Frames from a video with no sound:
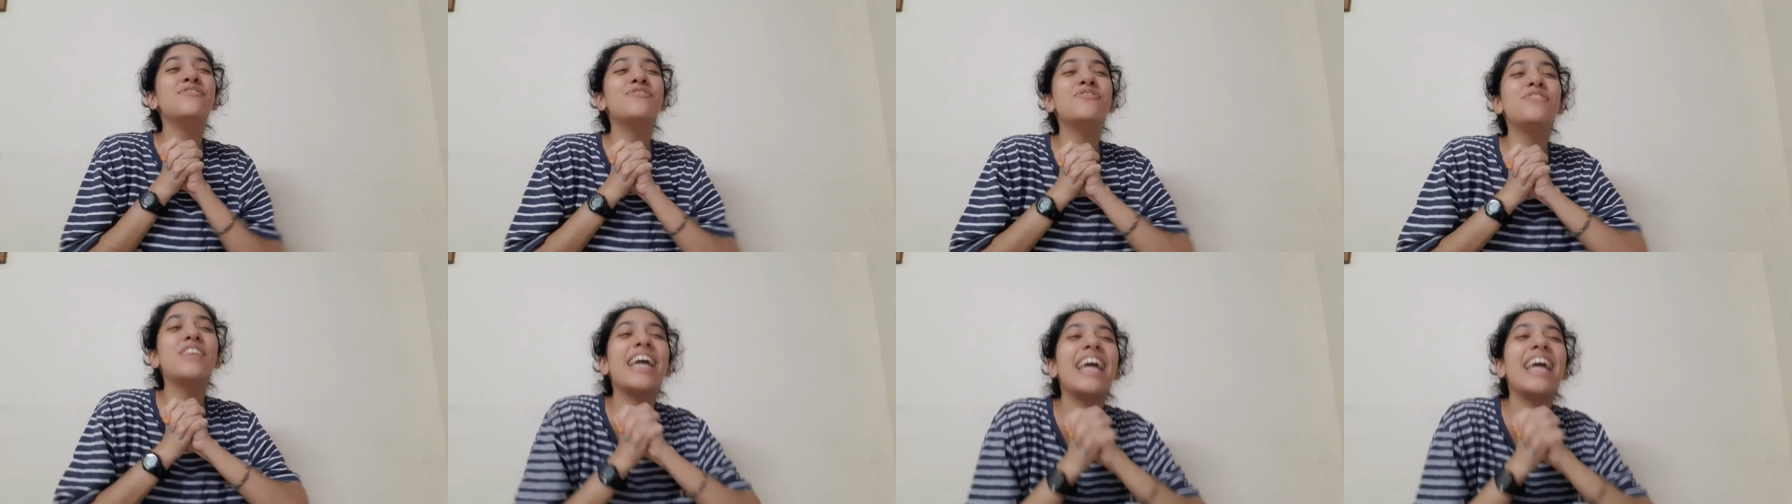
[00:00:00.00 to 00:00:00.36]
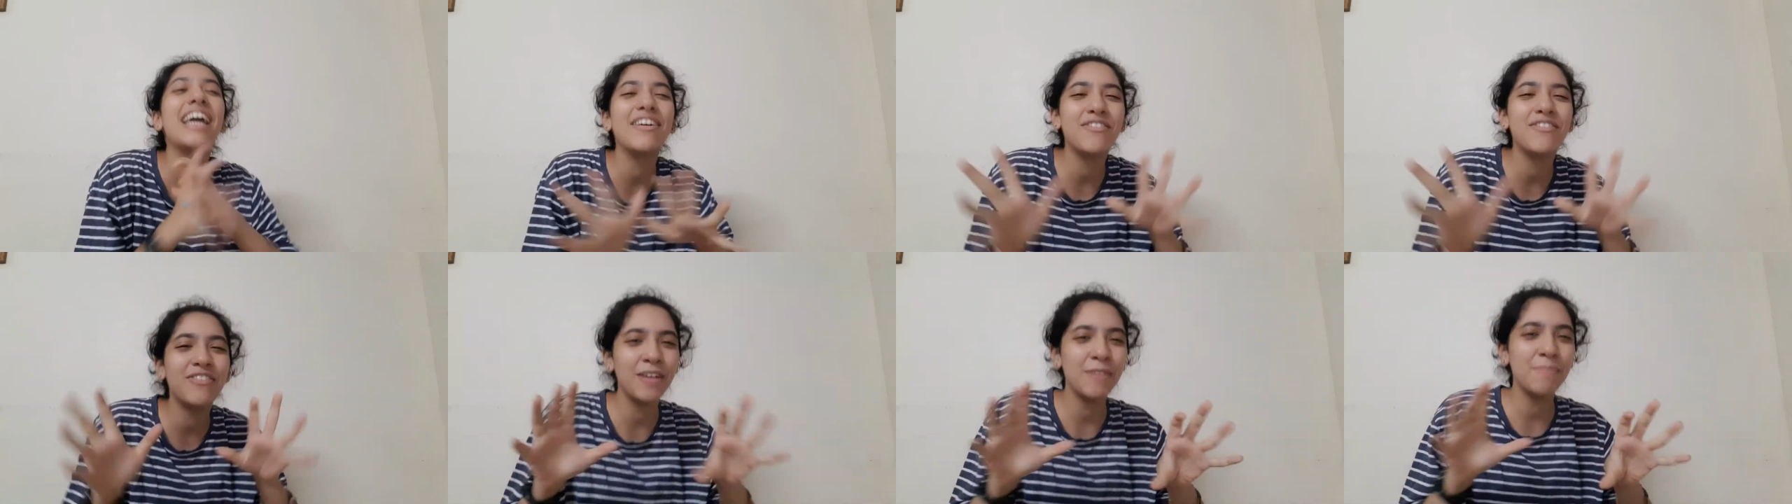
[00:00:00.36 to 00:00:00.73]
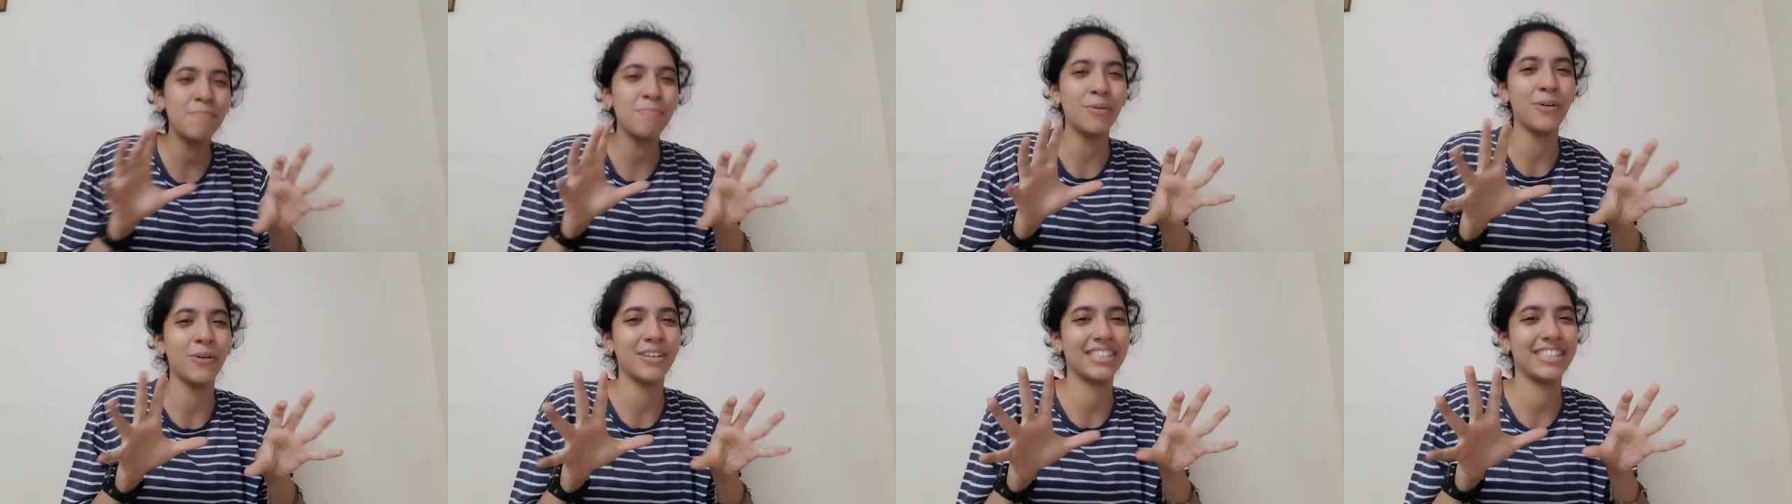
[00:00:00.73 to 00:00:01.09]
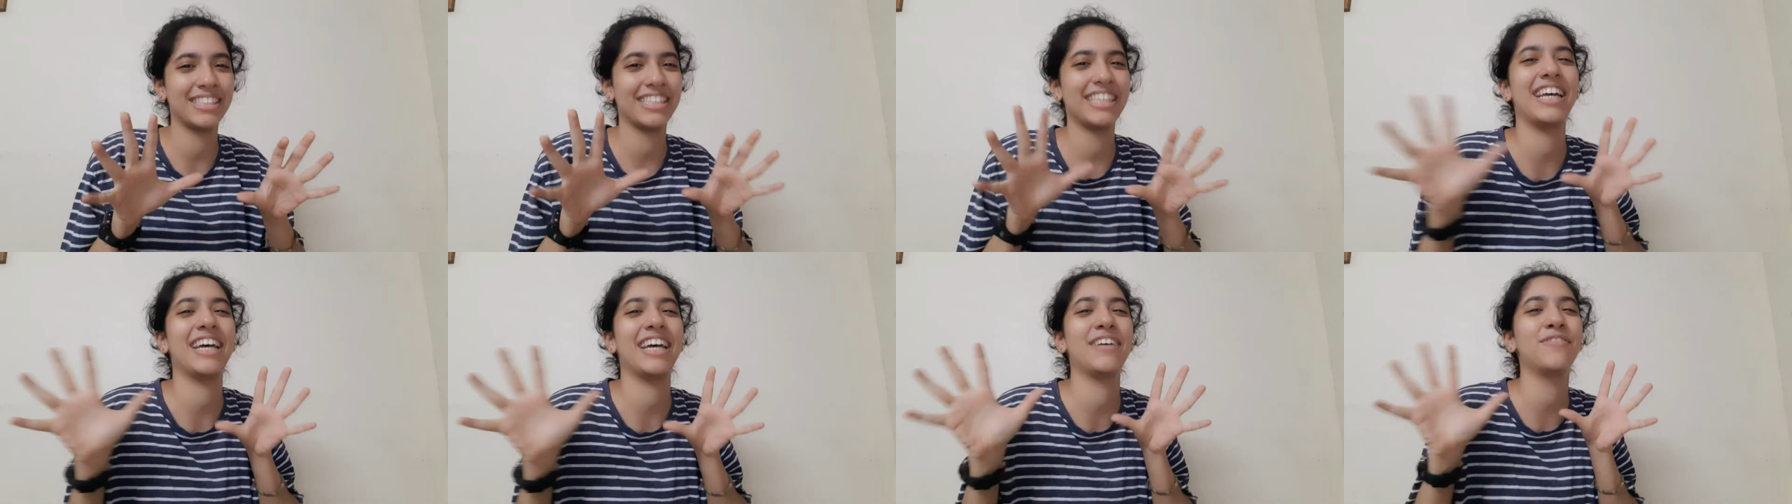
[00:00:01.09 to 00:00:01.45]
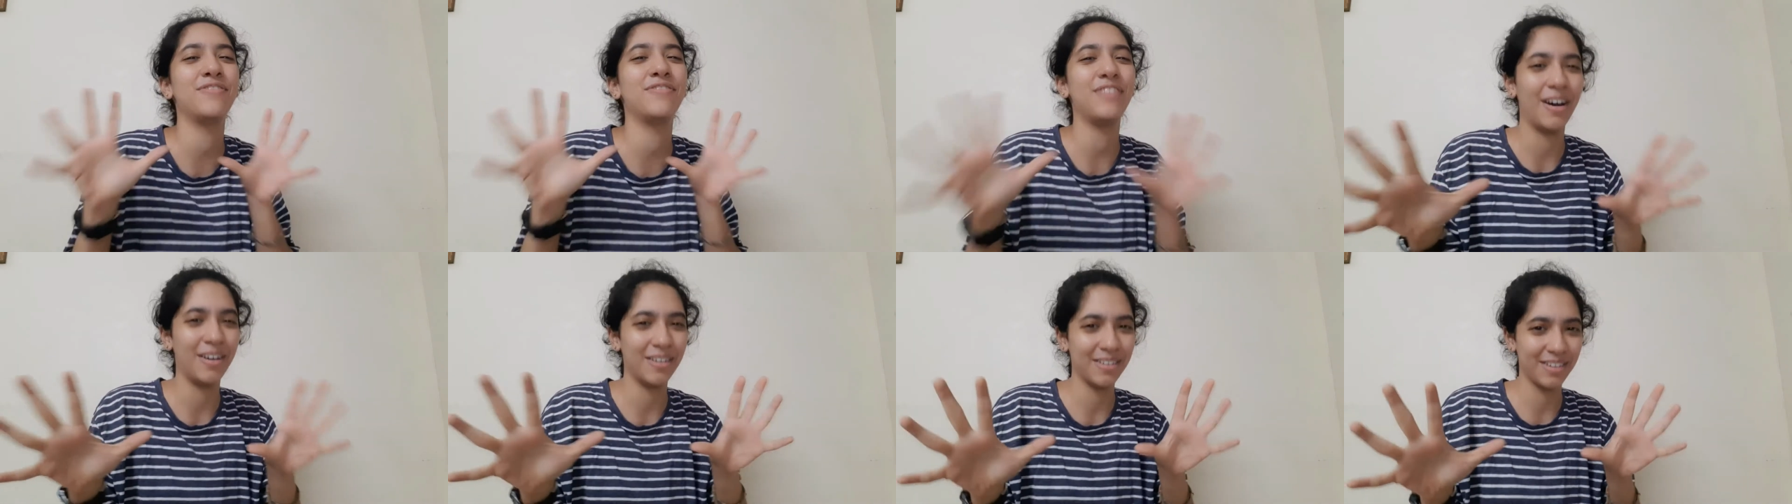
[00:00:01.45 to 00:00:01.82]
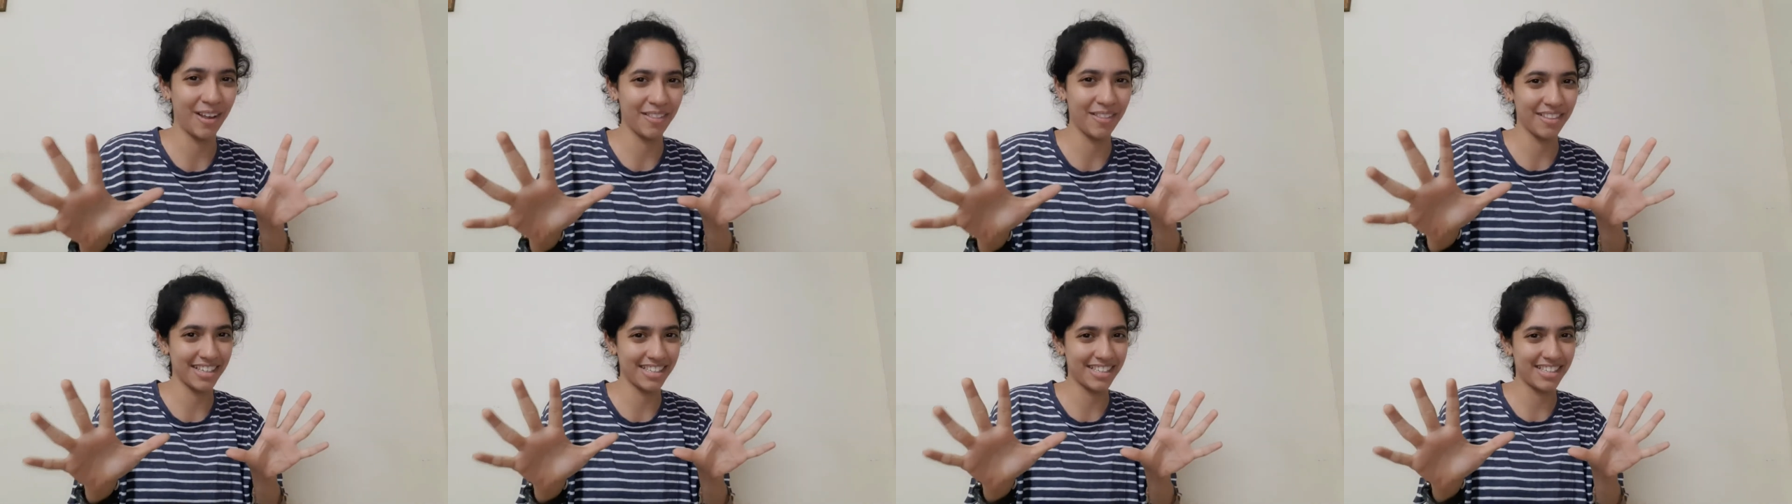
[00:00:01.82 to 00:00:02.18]
favorite posts that I have found
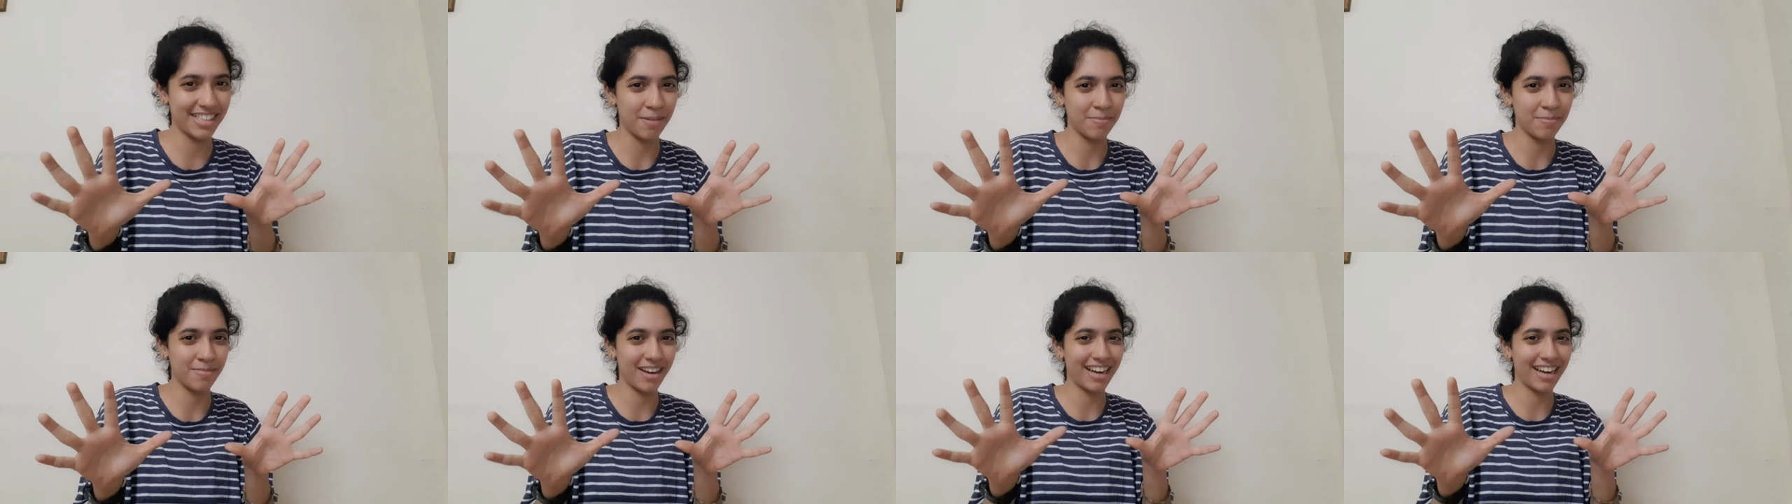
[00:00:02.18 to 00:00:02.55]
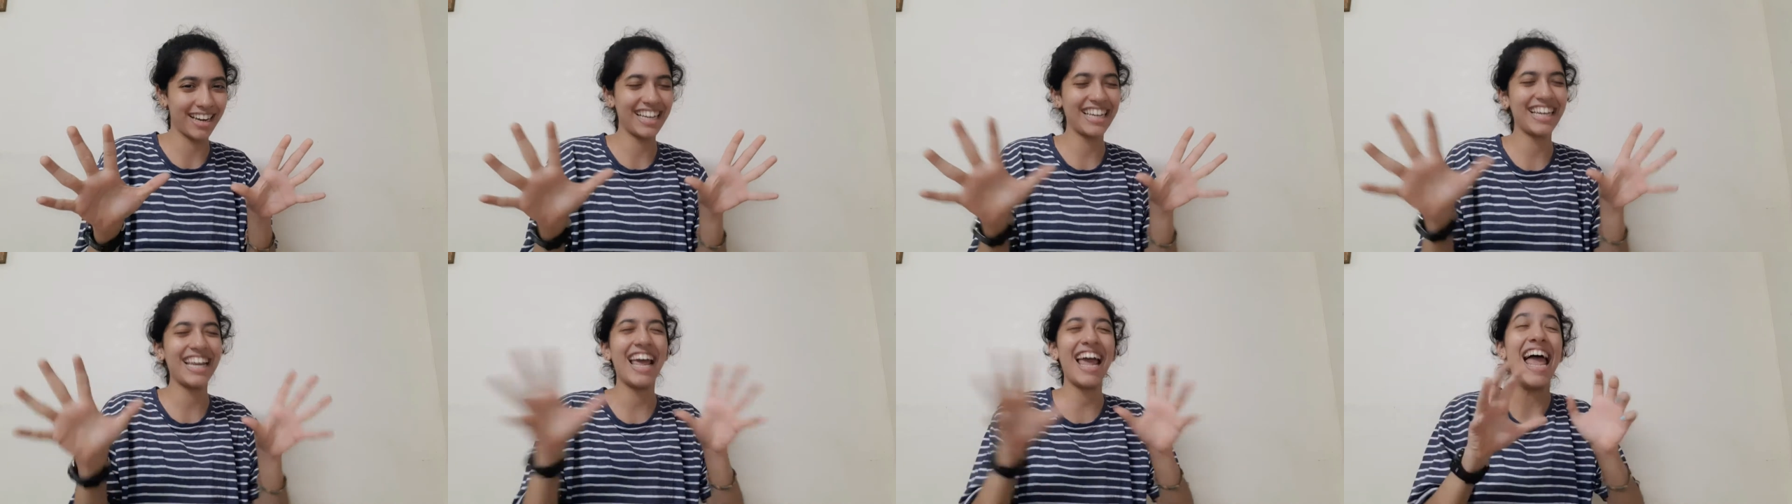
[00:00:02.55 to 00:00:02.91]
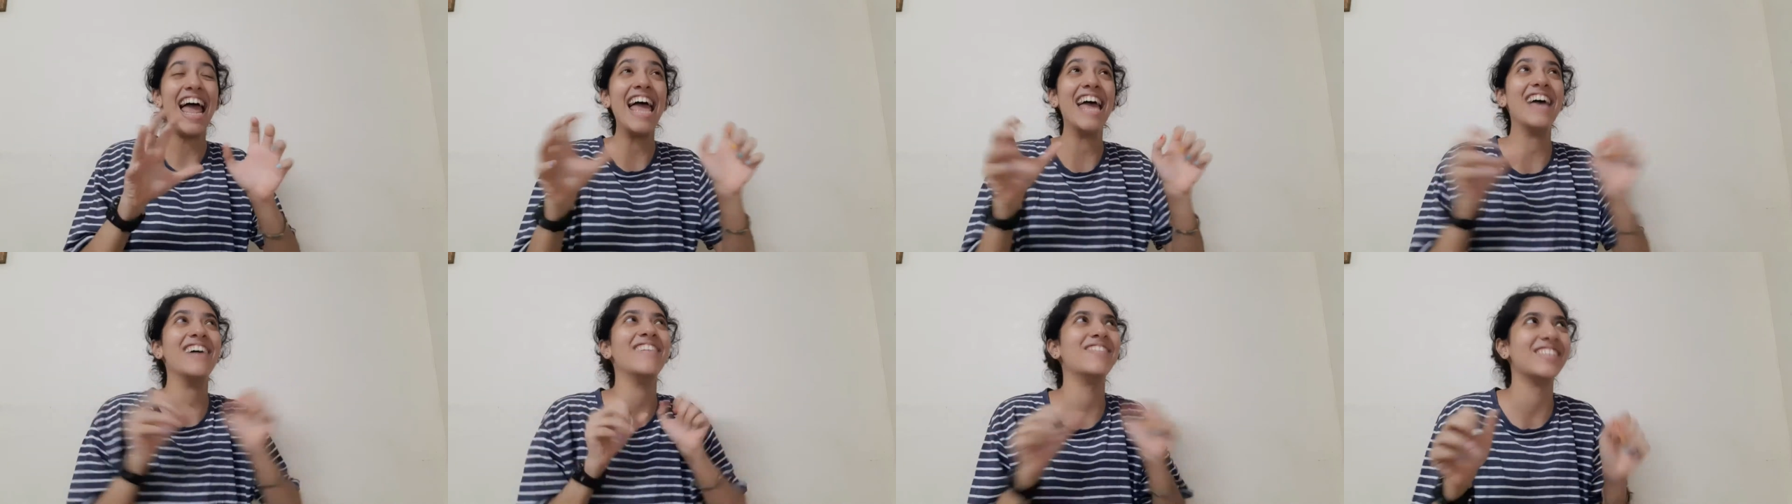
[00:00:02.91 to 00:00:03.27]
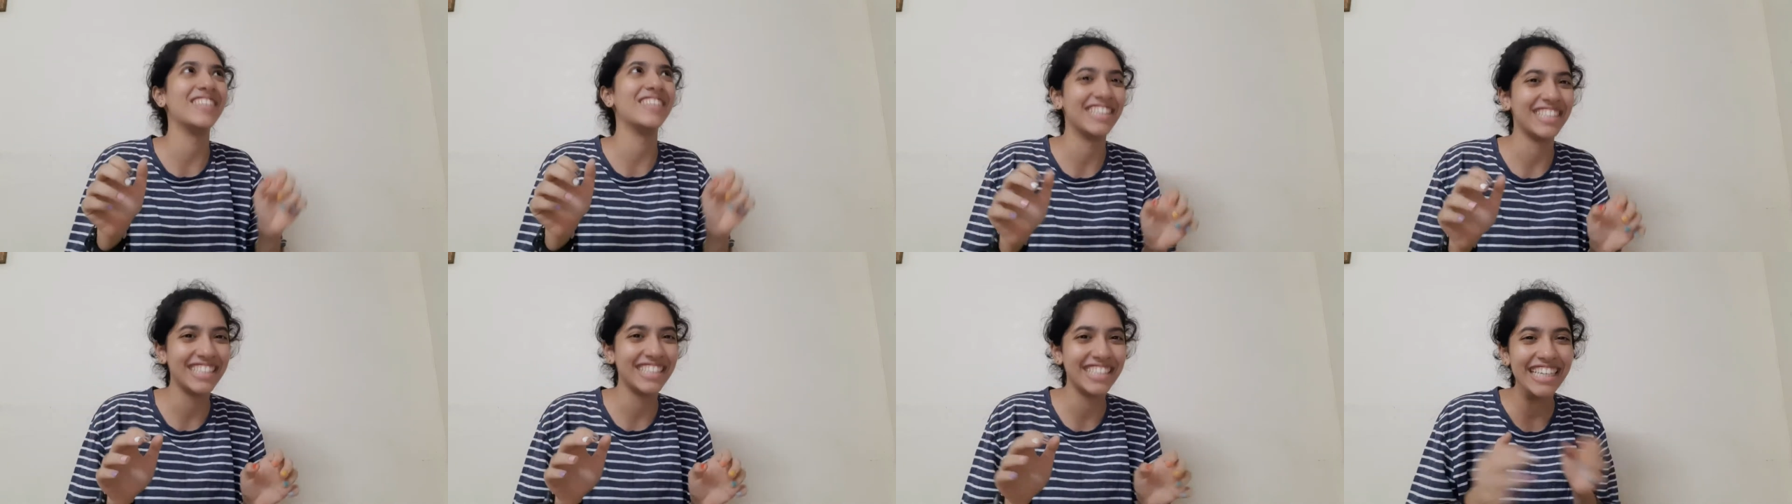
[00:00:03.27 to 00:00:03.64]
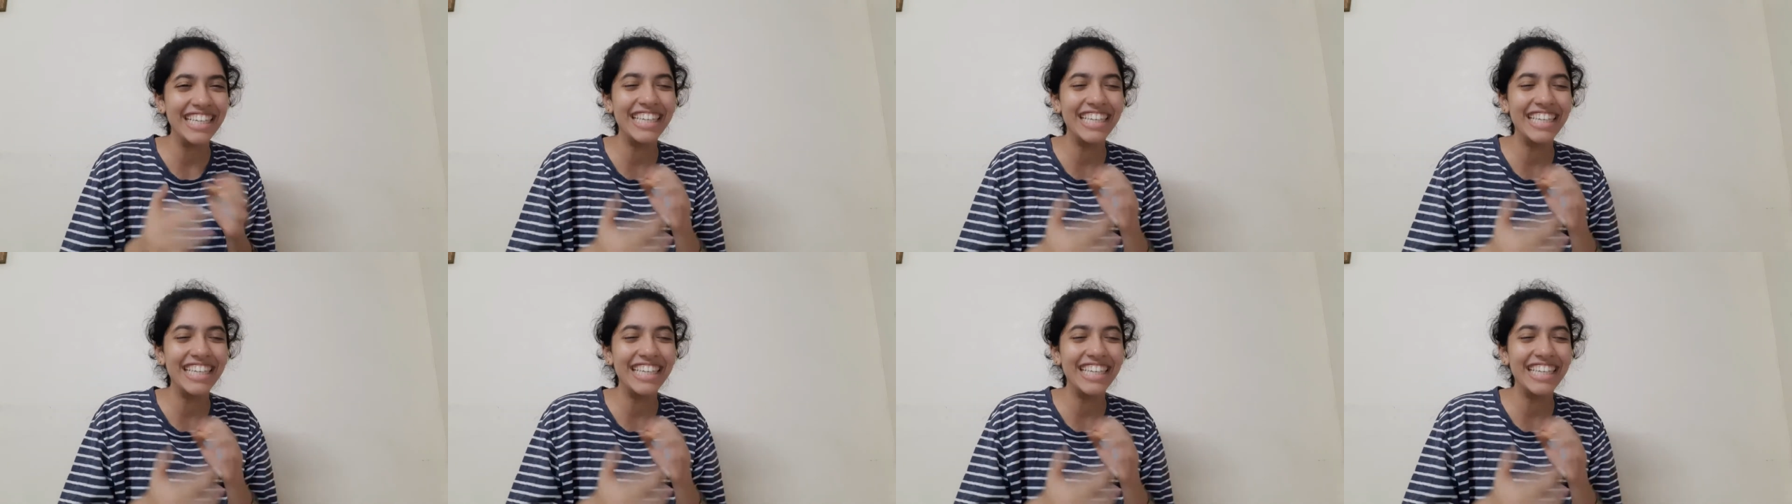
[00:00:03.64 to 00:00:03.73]
on this subreddit ever.